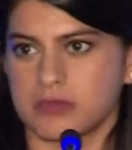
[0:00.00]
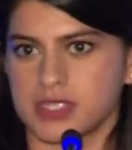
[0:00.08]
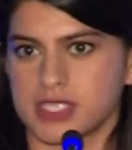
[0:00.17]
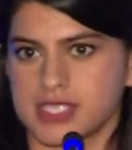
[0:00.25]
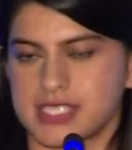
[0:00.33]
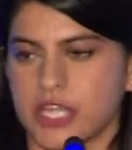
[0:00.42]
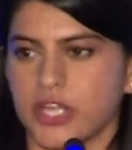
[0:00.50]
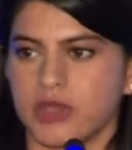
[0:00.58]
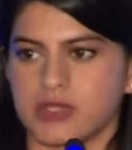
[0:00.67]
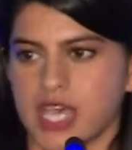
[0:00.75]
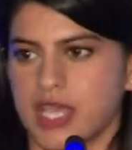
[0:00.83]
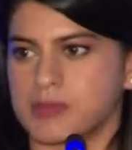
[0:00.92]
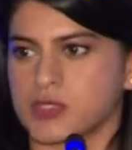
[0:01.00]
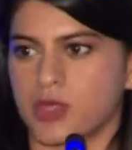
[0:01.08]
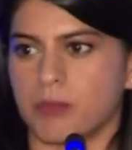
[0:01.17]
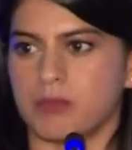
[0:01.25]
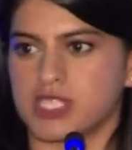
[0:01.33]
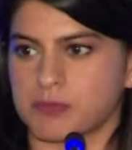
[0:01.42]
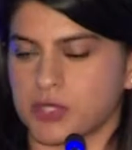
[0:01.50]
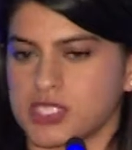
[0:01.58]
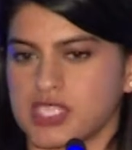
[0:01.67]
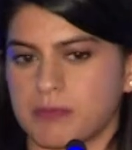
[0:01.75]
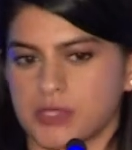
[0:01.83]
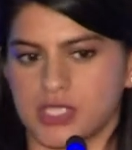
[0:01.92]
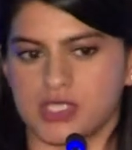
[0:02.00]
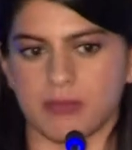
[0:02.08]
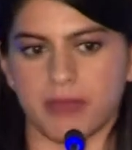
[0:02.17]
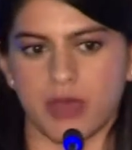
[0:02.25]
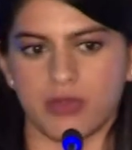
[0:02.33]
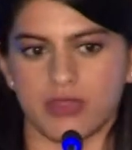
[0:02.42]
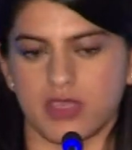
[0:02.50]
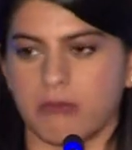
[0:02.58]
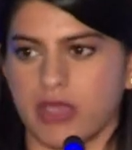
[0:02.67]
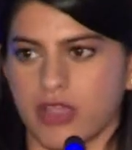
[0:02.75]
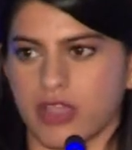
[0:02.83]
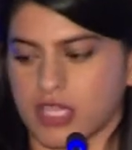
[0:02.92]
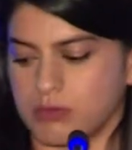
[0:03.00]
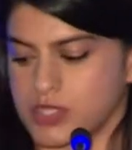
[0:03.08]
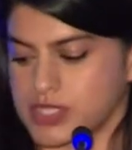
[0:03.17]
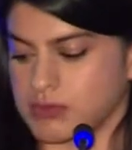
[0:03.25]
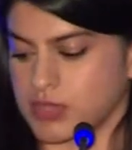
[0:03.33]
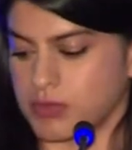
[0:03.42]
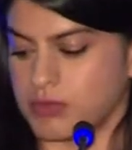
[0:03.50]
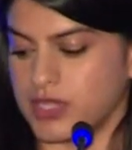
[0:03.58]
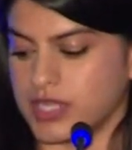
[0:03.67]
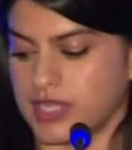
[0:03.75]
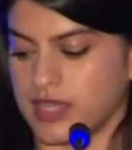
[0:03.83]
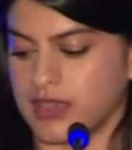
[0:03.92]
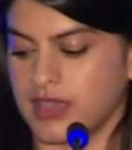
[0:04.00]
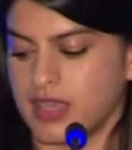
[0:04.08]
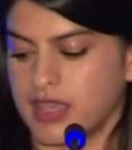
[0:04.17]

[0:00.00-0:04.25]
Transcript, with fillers: stereotypes or misperceptions about the American Muslim community